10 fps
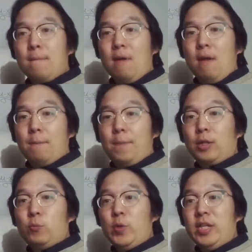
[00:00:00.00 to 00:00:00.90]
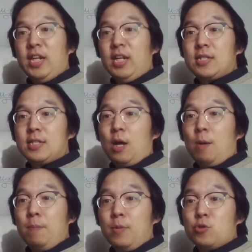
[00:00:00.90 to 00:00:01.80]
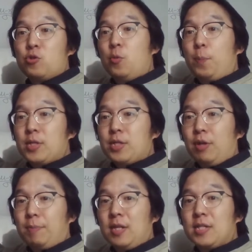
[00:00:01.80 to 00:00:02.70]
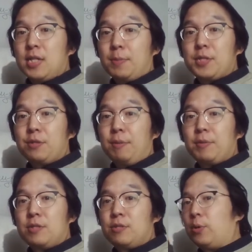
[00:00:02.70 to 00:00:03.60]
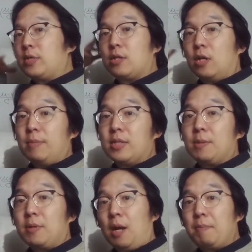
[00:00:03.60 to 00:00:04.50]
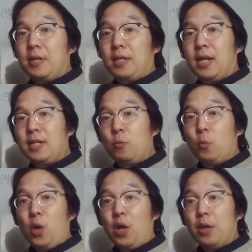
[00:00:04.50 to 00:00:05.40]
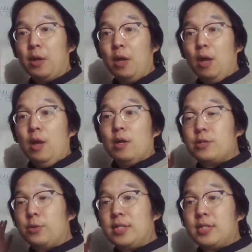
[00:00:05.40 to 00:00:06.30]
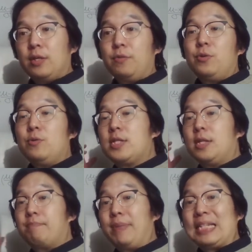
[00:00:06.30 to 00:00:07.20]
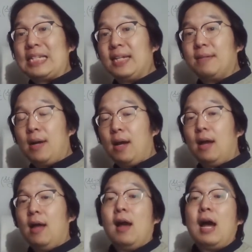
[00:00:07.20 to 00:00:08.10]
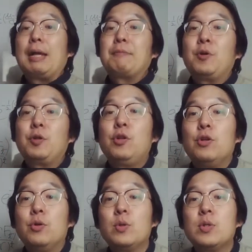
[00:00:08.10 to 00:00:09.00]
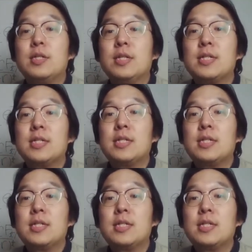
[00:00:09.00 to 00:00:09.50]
but we need some superscript and subscript, so it's going to be some complicated one. So instead of using big sigma, I'm going to use this